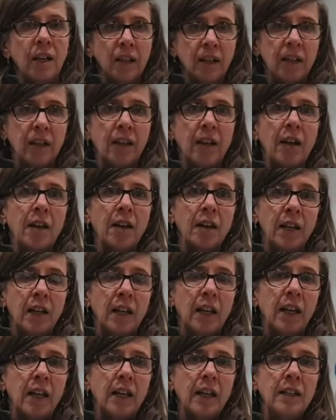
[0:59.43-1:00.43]
Now that
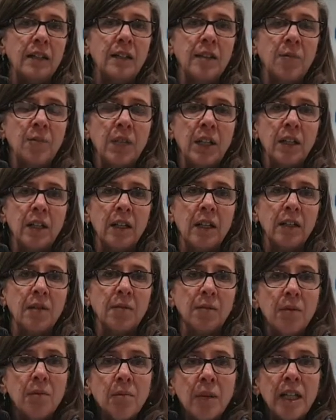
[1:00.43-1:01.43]
is something that
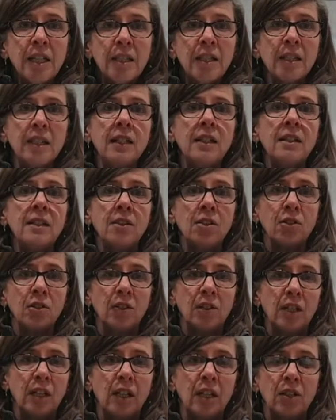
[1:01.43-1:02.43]
makes it easier
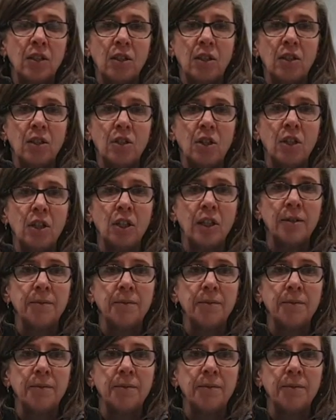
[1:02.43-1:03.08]
to get to the target.